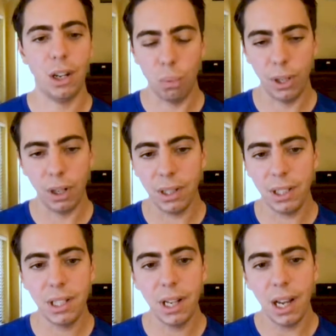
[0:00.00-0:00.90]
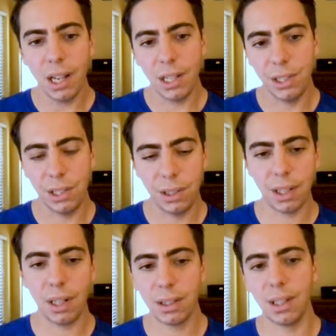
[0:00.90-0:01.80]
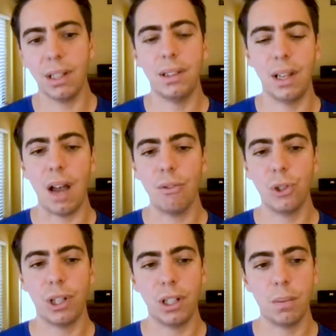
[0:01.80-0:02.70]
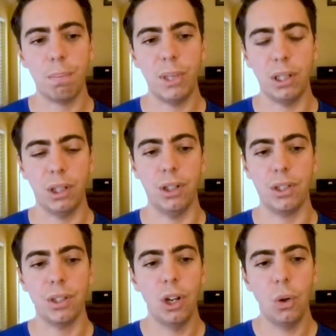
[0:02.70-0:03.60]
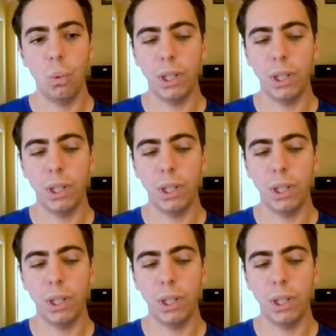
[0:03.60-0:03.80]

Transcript: and we only detect that they have a change because